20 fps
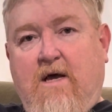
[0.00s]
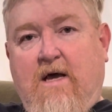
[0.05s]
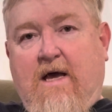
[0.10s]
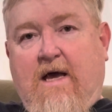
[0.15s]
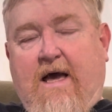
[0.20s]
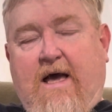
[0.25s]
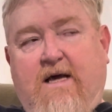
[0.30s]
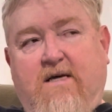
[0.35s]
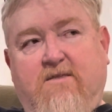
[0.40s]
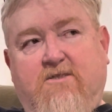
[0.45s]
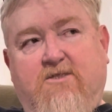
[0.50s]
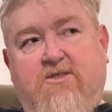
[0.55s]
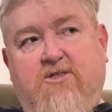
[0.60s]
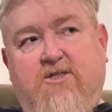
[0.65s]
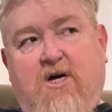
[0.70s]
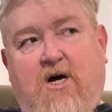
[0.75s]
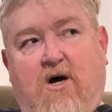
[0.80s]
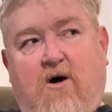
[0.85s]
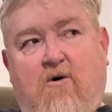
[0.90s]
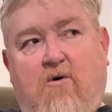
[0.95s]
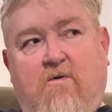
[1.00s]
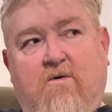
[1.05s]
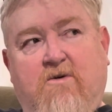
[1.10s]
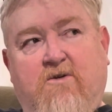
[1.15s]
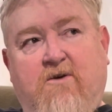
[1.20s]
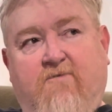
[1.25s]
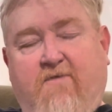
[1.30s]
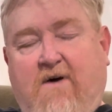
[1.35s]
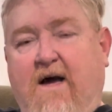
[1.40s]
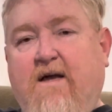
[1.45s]
And so
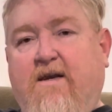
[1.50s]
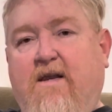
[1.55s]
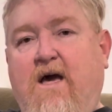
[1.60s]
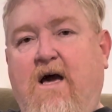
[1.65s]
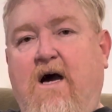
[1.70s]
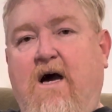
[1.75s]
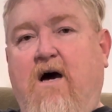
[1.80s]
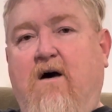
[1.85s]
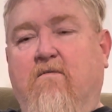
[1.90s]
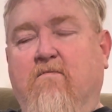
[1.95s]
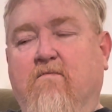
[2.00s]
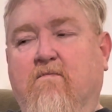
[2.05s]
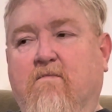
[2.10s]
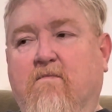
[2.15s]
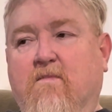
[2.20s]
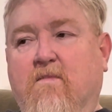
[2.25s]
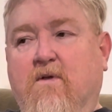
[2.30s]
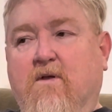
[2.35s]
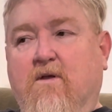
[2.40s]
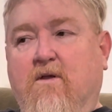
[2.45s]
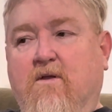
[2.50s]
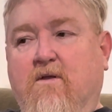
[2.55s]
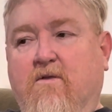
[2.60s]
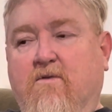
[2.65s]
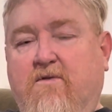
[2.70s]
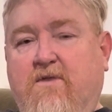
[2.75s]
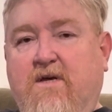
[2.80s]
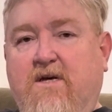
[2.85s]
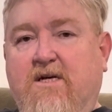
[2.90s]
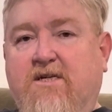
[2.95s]
to find out,
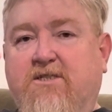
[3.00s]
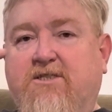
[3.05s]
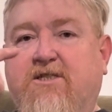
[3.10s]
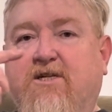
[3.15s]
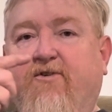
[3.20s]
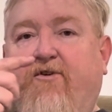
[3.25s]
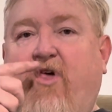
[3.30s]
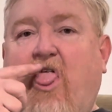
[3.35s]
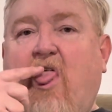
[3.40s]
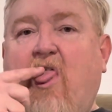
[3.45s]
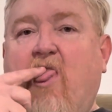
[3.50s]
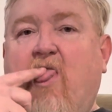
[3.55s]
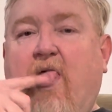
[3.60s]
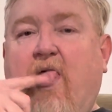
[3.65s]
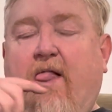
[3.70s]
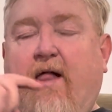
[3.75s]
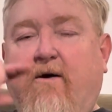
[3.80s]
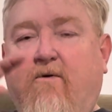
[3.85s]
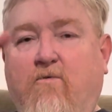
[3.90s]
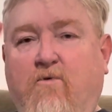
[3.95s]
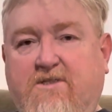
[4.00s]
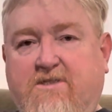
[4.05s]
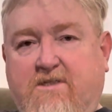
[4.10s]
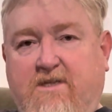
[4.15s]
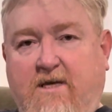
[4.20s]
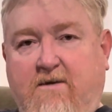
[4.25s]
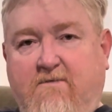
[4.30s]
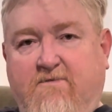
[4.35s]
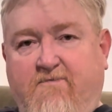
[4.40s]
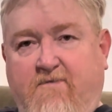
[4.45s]
this was
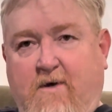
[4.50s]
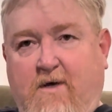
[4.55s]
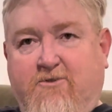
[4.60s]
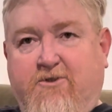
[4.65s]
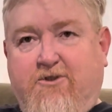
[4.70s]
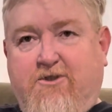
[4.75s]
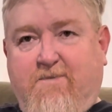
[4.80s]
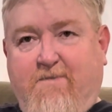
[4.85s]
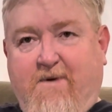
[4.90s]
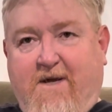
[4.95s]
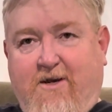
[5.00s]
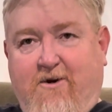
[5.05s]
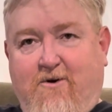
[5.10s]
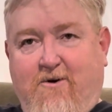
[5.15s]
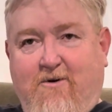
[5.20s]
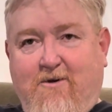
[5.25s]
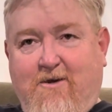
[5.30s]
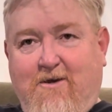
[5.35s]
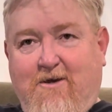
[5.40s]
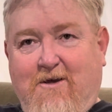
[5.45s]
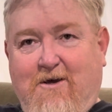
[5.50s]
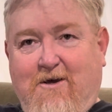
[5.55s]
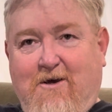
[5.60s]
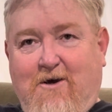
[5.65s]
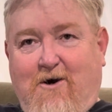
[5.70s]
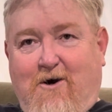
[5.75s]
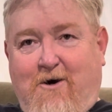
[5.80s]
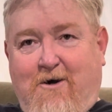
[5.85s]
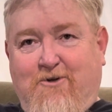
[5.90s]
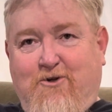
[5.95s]
Steve's voltage meter
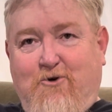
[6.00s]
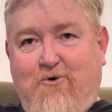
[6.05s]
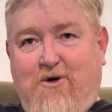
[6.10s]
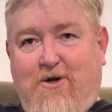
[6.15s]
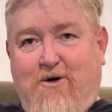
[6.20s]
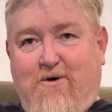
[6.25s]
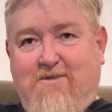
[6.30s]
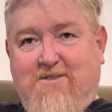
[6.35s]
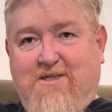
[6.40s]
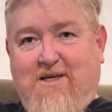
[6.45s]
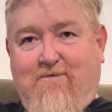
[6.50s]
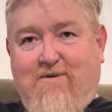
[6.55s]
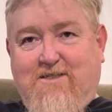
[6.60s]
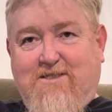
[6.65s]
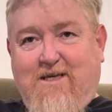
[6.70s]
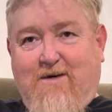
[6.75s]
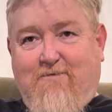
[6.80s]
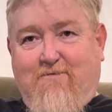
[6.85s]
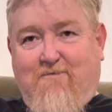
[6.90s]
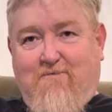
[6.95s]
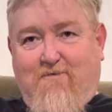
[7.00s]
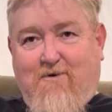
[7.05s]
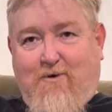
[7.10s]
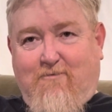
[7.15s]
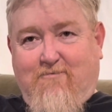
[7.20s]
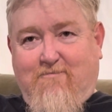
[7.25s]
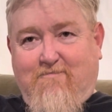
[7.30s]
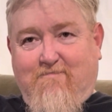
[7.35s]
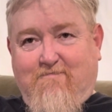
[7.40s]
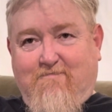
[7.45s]
on 277 volt.
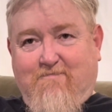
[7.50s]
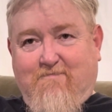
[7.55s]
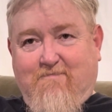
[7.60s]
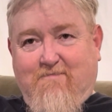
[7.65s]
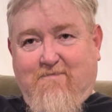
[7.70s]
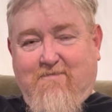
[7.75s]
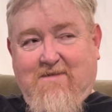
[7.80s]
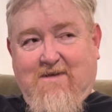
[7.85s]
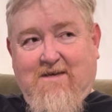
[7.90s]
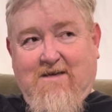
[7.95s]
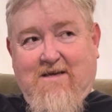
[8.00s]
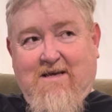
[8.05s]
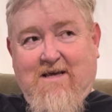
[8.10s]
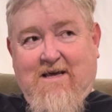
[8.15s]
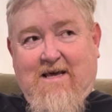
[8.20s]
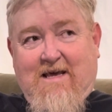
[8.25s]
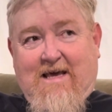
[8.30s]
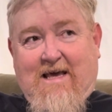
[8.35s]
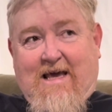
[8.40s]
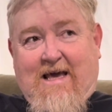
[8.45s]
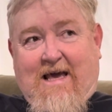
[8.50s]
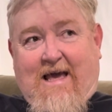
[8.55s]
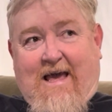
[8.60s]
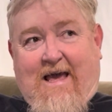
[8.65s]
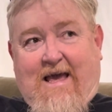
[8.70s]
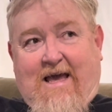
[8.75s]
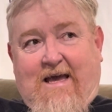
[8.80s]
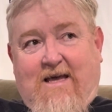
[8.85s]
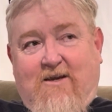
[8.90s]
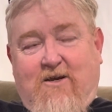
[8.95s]

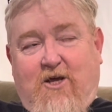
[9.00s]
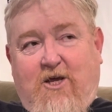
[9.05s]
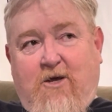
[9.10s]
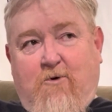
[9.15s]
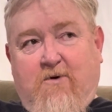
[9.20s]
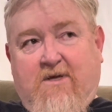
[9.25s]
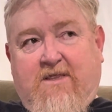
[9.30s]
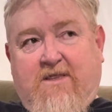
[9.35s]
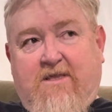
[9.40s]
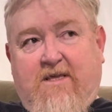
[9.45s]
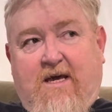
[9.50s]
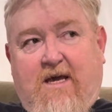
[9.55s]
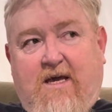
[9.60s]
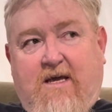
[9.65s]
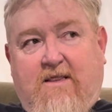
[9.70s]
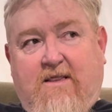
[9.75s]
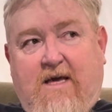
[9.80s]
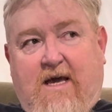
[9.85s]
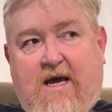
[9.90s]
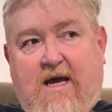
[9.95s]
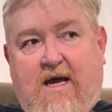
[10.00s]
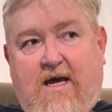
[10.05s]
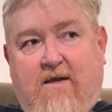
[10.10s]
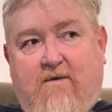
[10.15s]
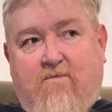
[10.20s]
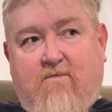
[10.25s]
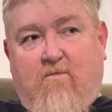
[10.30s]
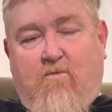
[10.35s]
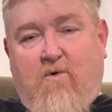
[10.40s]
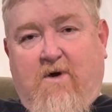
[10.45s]
And you would think
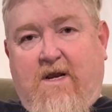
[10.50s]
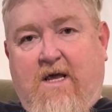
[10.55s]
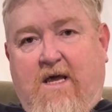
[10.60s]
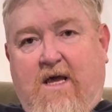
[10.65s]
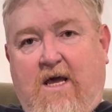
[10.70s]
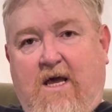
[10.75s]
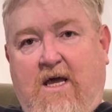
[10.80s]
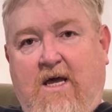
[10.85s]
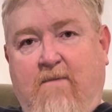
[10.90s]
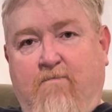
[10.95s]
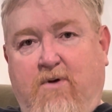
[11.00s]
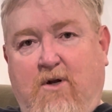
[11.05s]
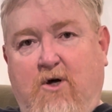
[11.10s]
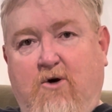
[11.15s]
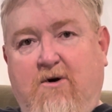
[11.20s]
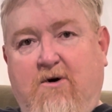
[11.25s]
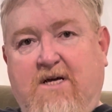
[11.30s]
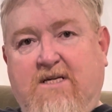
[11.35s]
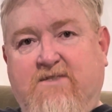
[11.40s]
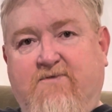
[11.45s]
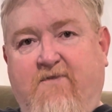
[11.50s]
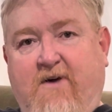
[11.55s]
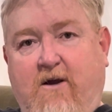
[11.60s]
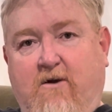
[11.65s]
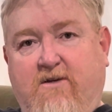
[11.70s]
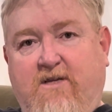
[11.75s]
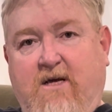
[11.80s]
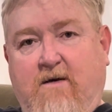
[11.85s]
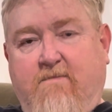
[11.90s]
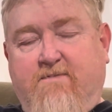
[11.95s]
that when he blew his
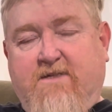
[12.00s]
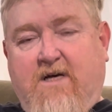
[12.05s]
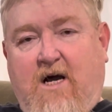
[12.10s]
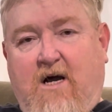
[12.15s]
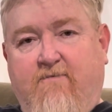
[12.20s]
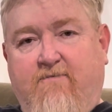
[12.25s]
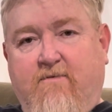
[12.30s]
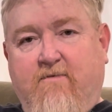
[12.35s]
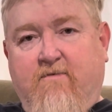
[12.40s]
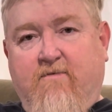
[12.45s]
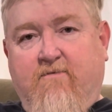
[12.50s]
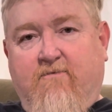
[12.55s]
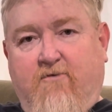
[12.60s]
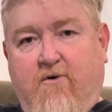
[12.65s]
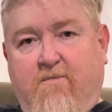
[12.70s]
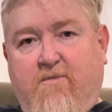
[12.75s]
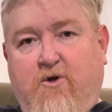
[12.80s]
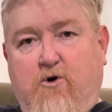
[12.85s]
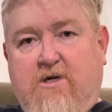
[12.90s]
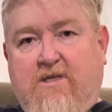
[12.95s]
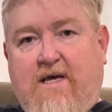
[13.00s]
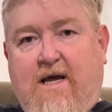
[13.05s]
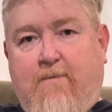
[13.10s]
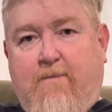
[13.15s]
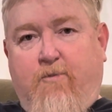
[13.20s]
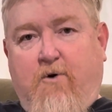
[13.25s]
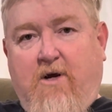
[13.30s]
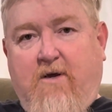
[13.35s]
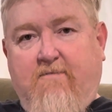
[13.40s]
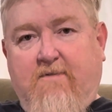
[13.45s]
fingertips off from doing that
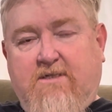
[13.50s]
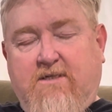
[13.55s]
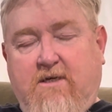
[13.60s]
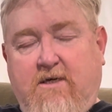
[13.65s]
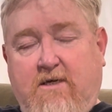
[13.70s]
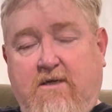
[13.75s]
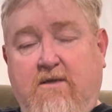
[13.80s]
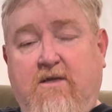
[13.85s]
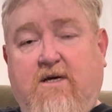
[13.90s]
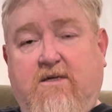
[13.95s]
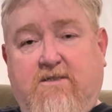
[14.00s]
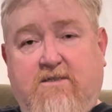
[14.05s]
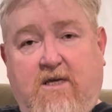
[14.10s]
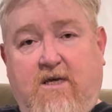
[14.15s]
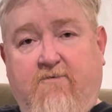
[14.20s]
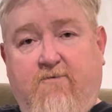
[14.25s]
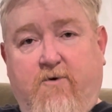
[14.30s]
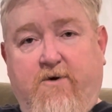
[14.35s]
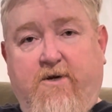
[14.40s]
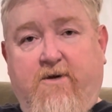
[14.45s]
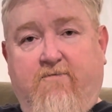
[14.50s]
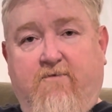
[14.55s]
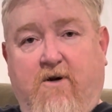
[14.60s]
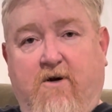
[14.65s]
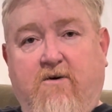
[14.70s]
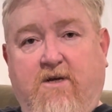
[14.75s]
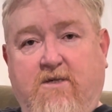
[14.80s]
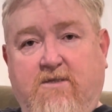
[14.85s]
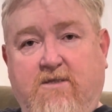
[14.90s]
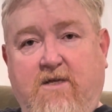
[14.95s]
previously, that Steve would have
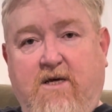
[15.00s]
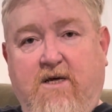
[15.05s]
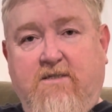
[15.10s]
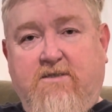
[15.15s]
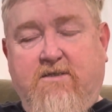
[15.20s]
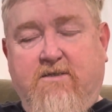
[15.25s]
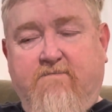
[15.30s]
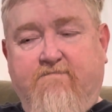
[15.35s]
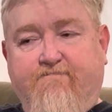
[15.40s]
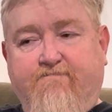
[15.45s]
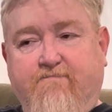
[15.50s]
learned his lesson.